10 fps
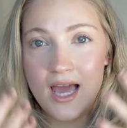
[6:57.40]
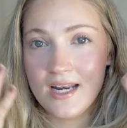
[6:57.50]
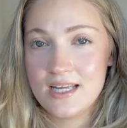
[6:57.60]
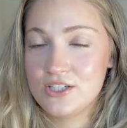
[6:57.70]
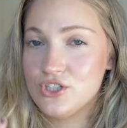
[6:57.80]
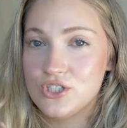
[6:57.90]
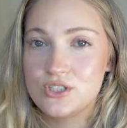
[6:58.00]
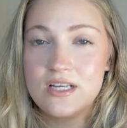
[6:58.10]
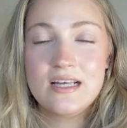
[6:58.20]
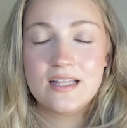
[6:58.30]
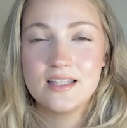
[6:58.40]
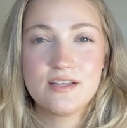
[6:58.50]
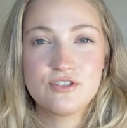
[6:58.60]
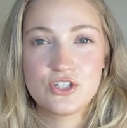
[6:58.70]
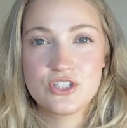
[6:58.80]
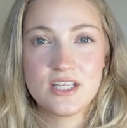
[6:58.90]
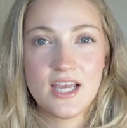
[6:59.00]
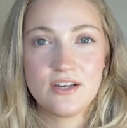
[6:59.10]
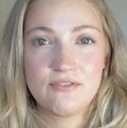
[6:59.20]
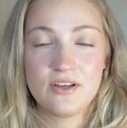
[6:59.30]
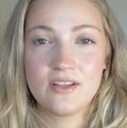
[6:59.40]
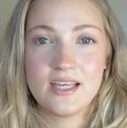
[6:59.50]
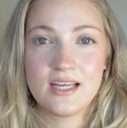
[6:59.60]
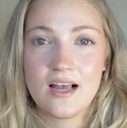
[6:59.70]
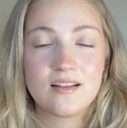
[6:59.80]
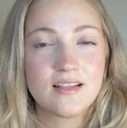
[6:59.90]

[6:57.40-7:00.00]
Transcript: and it just leaves your skin feeling